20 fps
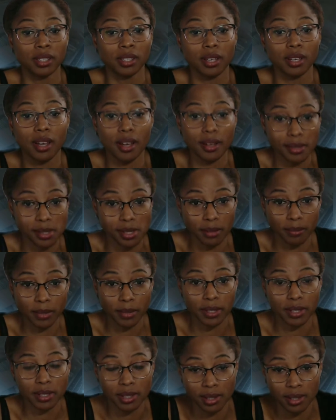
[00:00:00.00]

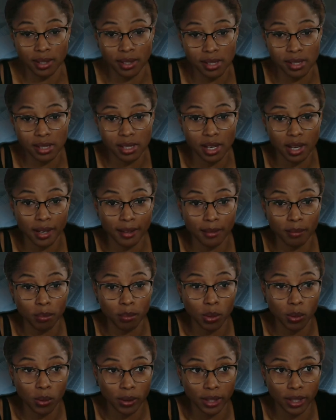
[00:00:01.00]
customer
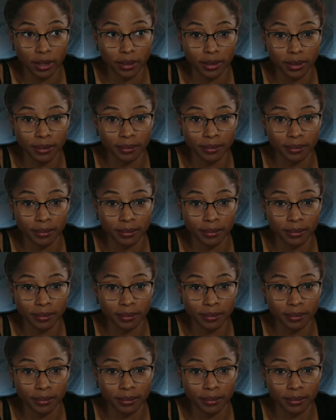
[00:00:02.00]
standpoint,